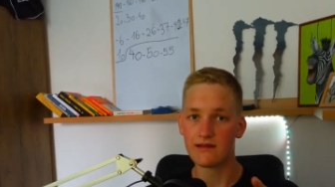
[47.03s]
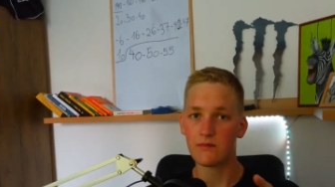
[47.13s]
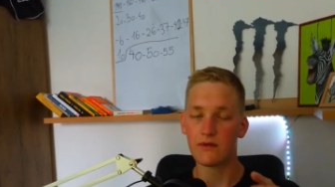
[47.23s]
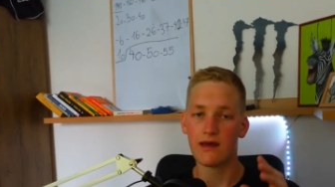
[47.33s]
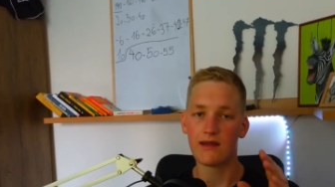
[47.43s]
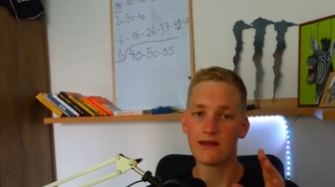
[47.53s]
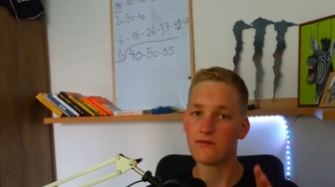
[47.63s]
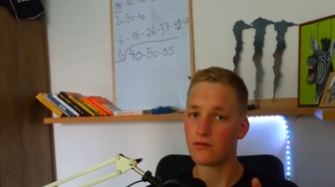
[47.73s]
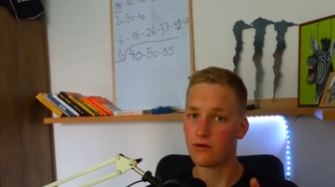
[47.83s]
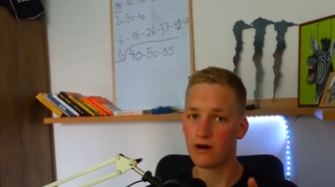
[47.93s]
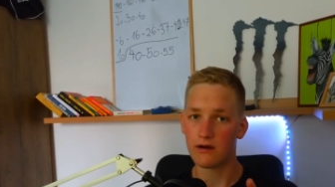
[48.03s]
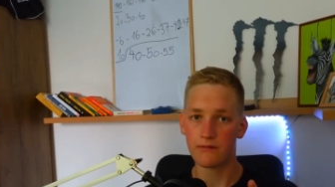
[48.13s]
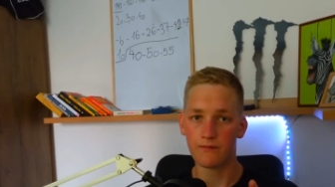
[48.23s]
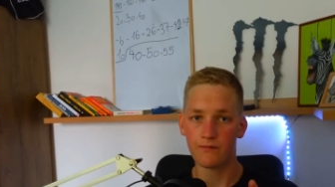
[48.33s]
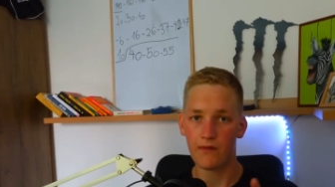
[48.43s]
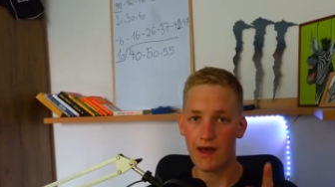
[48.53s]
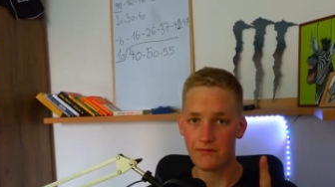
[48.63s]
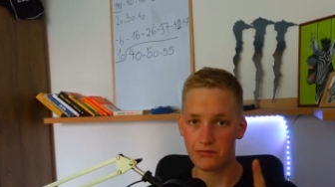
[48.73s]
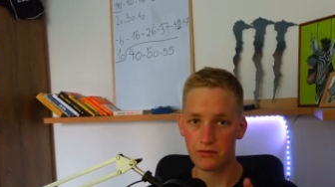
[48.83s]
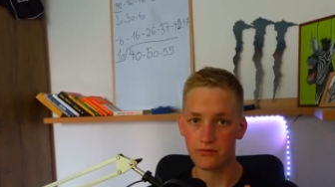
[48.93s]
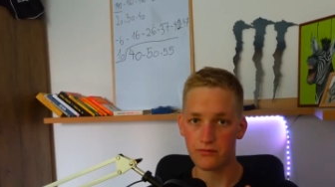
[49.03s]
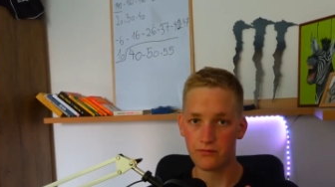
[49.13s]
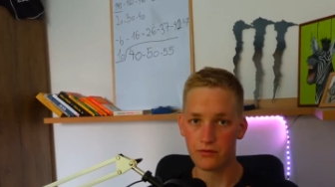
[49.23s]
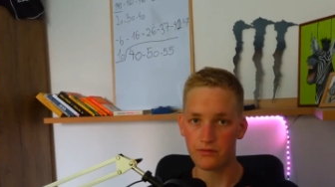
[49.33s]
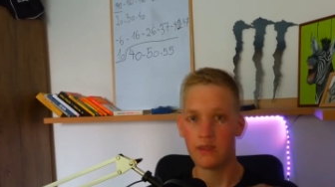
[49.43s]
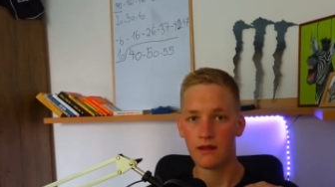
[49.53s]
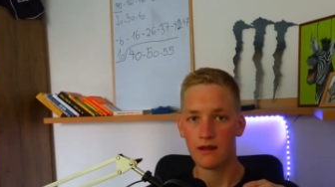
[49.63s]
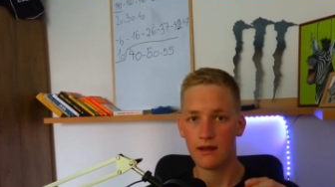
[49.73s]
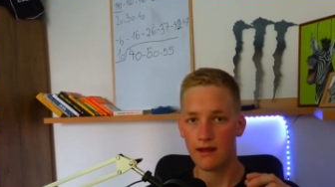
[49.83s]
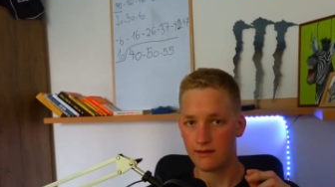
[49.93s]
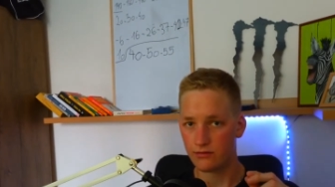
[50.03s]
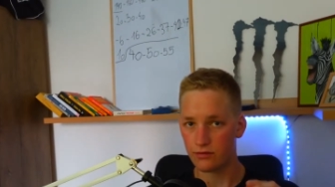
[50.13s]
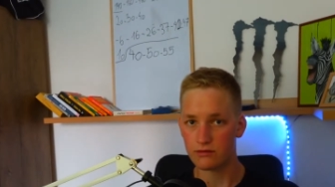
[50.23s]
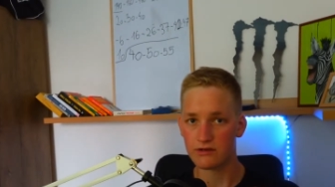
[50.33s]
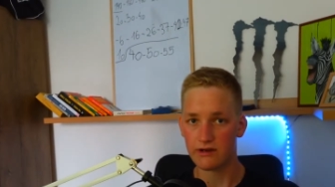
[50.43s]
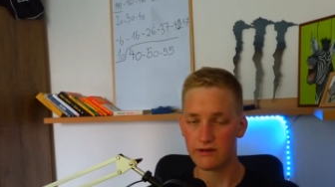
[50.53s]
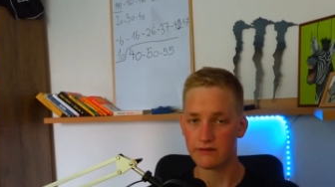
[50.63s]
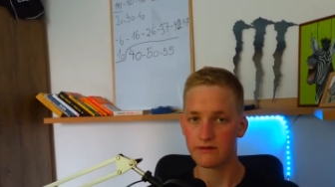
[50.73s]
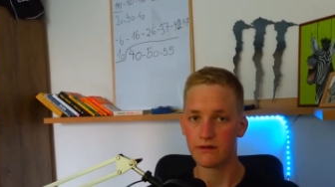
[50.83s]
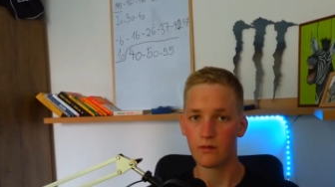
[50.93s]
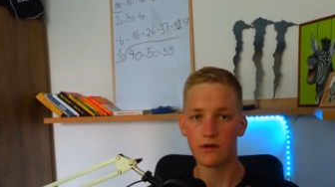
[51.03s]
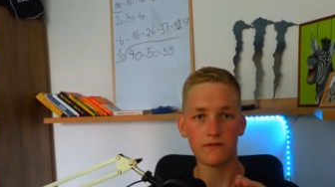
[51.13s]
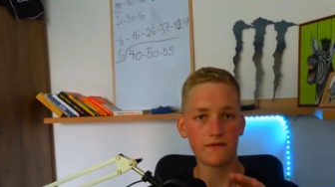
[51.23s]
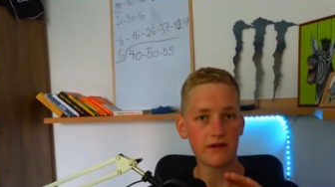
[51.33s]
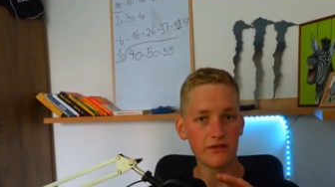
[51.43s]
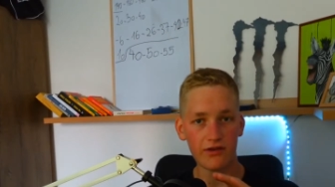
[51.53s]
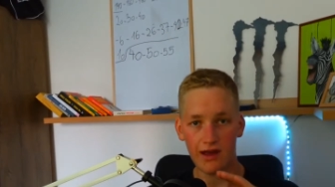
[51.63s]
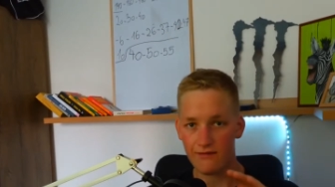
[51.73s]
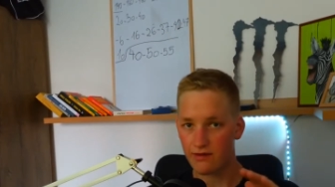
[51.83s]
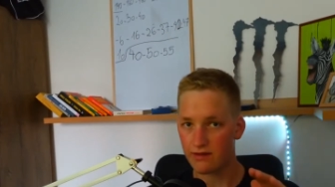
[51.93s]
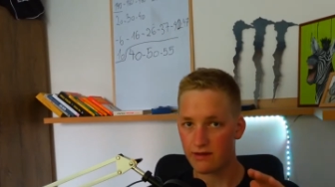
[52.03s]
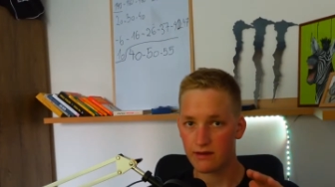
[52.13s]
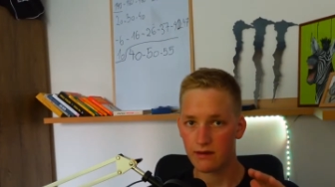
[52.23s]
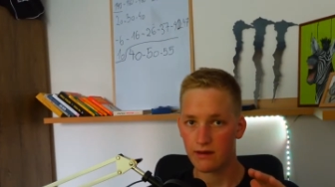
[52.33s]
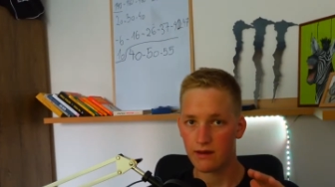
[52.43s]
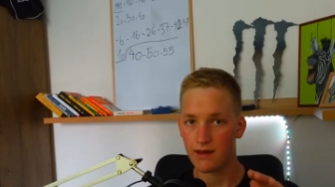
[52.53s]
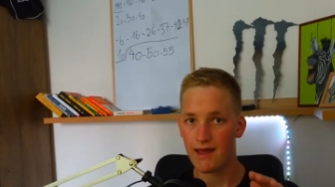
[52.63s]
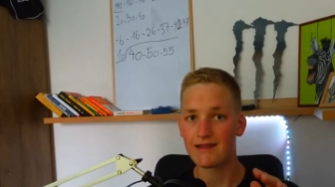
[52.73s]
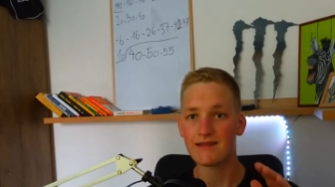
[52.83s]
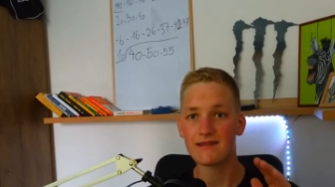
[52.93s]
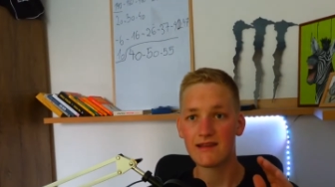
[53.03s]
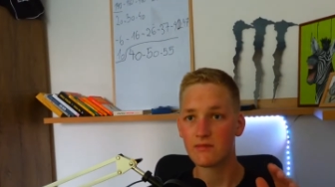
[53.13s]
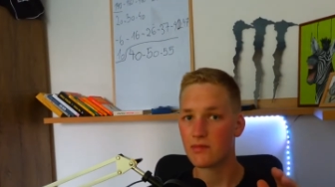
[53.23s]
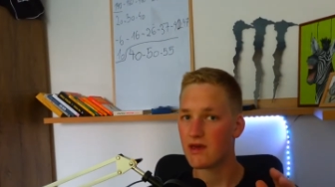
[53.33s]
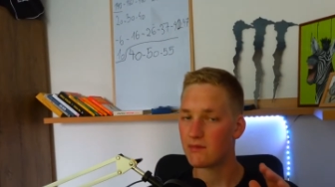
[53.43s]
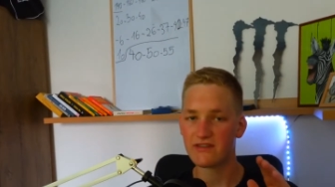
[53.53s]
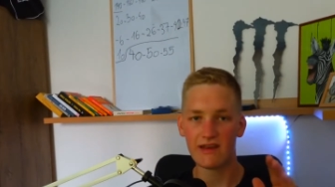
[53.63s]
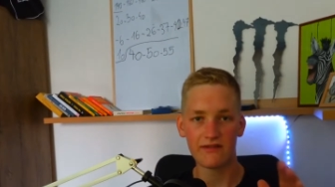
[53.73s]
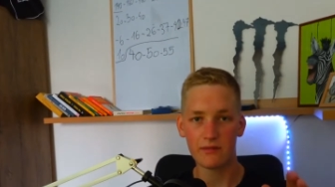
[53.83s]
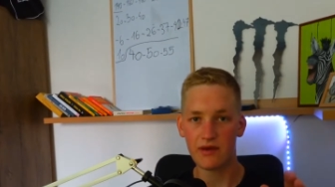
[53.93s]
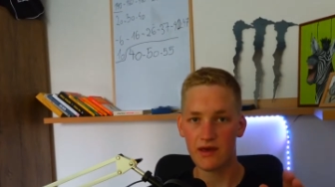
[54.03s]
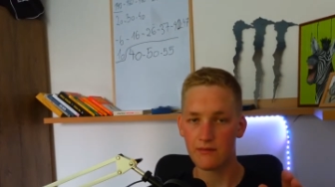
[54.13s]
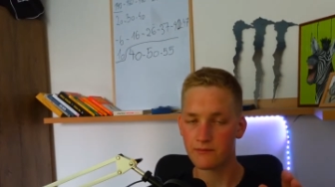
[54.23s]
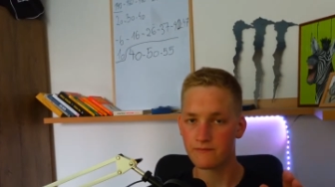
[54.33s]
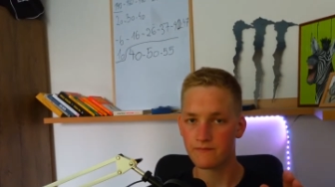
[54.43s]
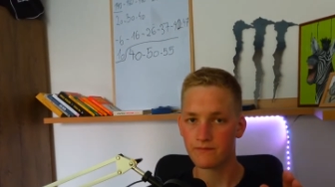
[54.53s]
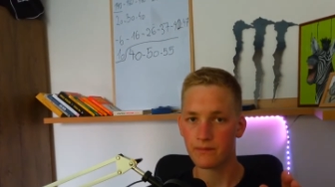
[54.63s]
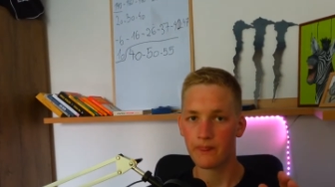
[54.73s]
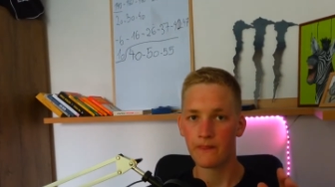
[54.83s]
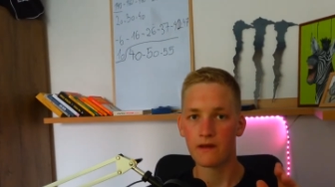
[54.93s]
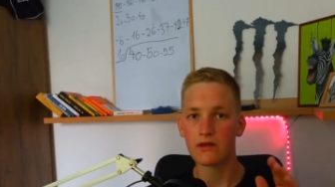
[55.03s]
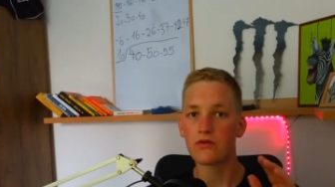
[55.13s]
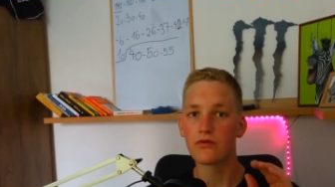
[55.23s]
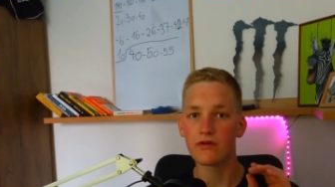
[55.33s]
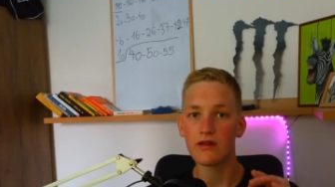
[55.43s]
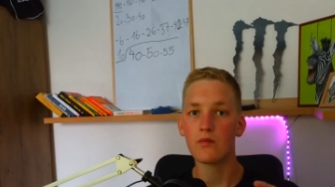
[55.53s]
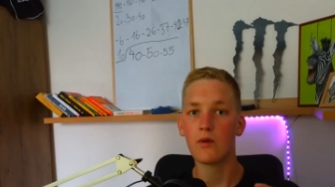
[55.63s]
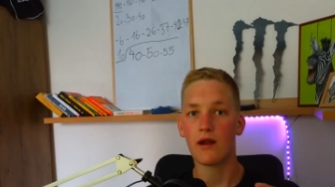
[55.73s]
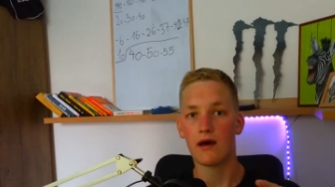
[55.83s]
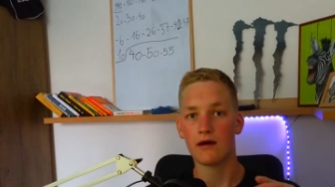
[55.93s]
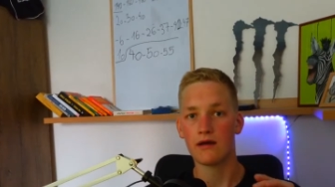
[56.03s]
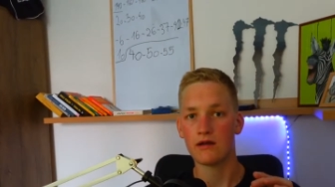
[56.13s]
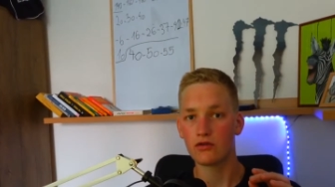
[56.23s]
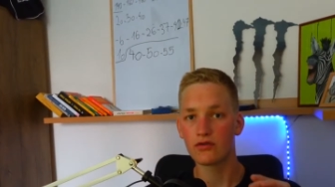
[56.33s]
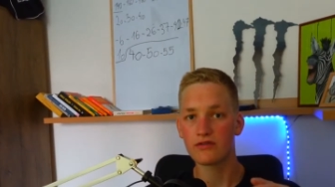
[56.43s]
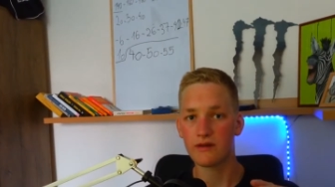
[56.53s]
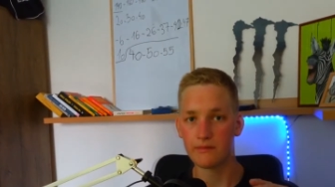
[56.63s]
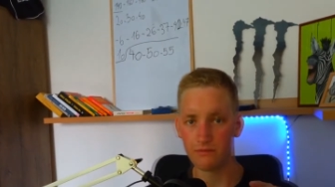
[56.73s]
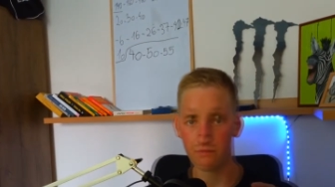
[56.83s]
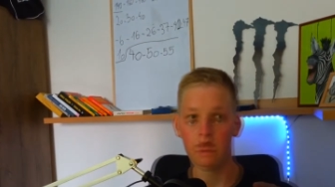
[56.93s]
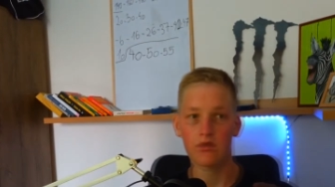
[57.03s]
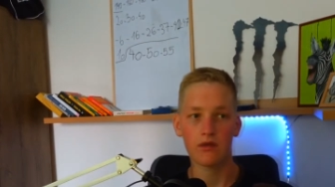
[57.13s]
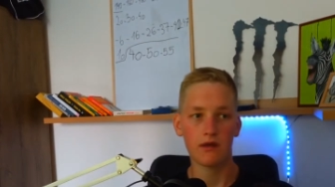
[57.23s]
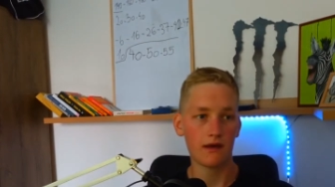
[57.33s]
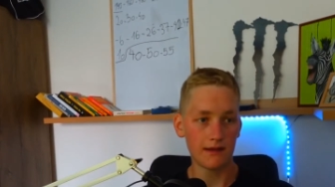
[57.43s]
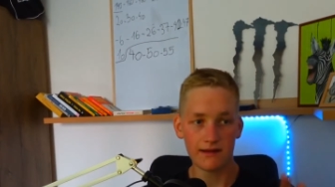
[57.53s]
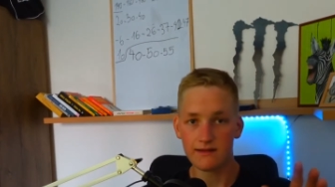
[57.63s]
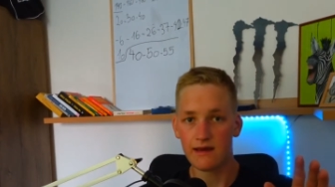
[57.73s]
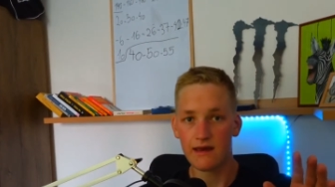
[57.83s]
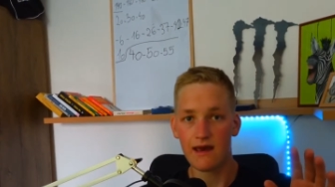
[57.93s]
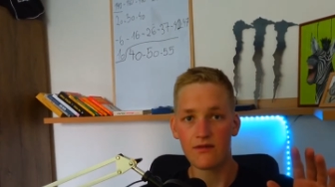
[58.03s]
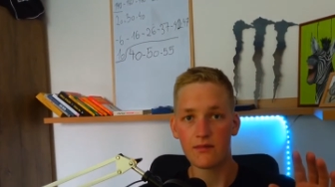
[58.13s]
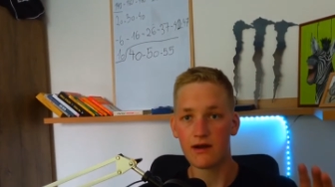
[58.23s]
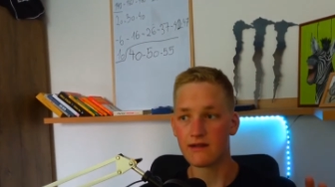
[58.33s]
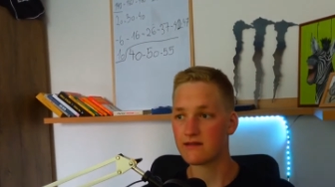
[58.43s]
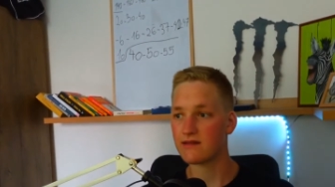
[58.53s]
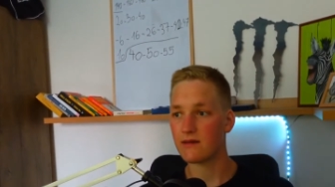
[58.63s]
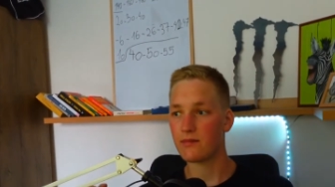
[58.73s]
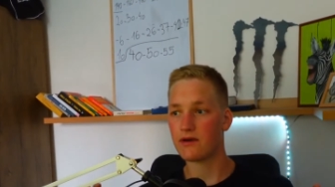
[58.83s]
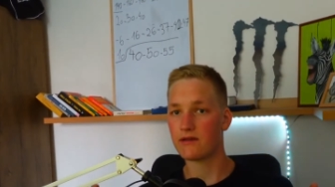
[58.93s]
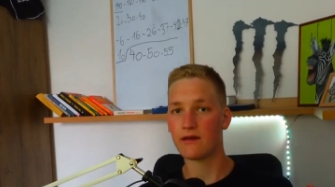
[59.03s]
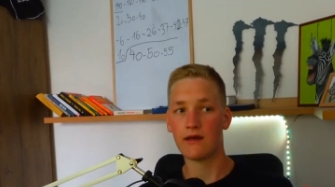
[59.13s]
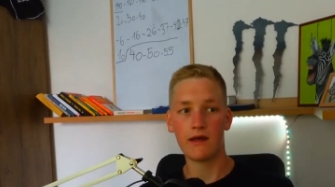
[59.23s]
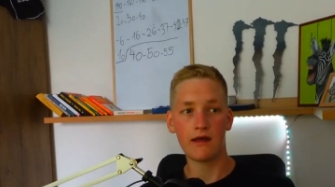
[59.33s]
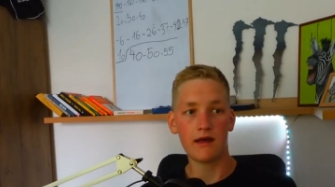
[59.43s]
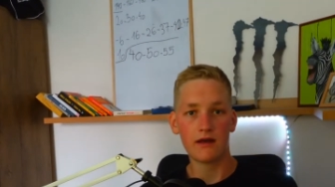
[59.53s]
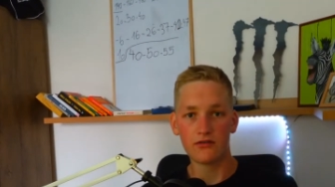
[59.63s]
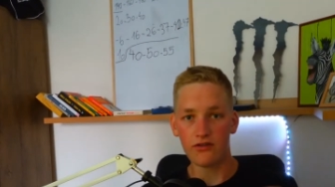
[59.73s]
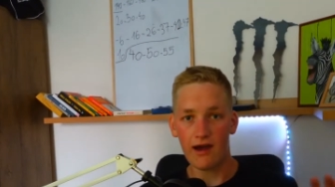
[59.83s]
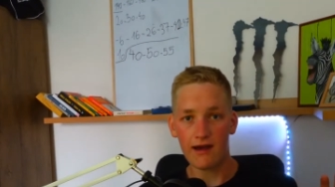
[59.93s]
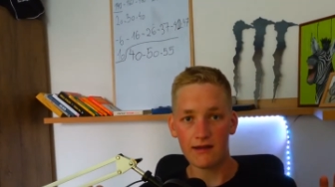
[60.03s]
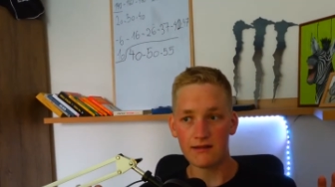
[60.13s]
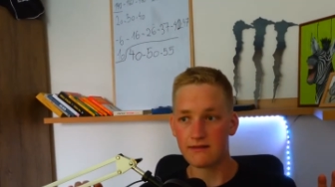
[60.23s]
and if you are i have solution for you and solution is when you finish everything and it's 6 p.m 7 p.m you really wanna do something for yourself. Let's say everybody's sleeping, childs,